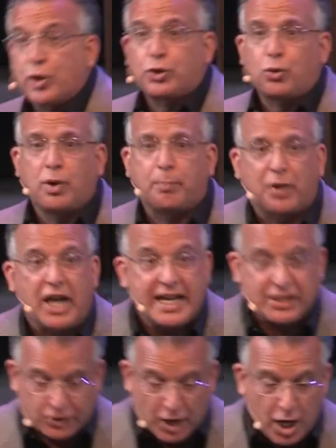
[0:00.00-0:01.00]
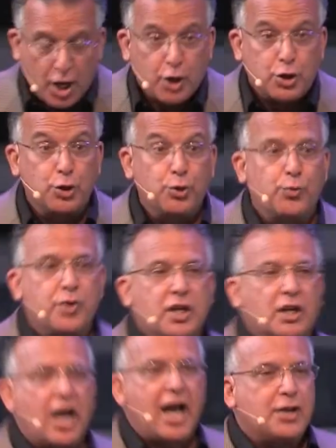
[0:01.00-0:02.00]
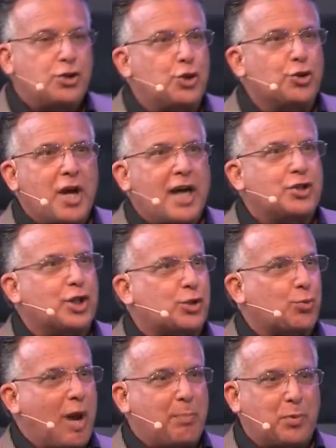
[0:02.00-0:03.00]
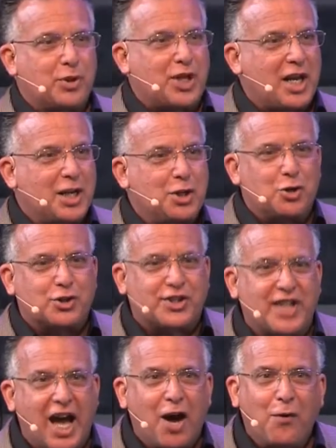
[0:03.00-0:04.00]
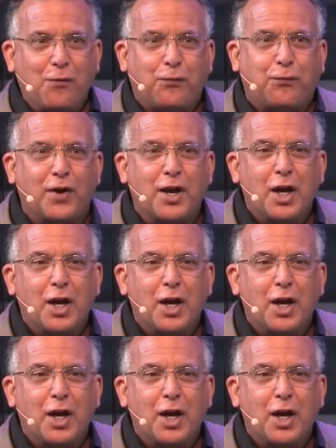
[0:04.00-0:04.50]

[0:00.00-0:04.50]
into a place, you realize you're not just representing yourself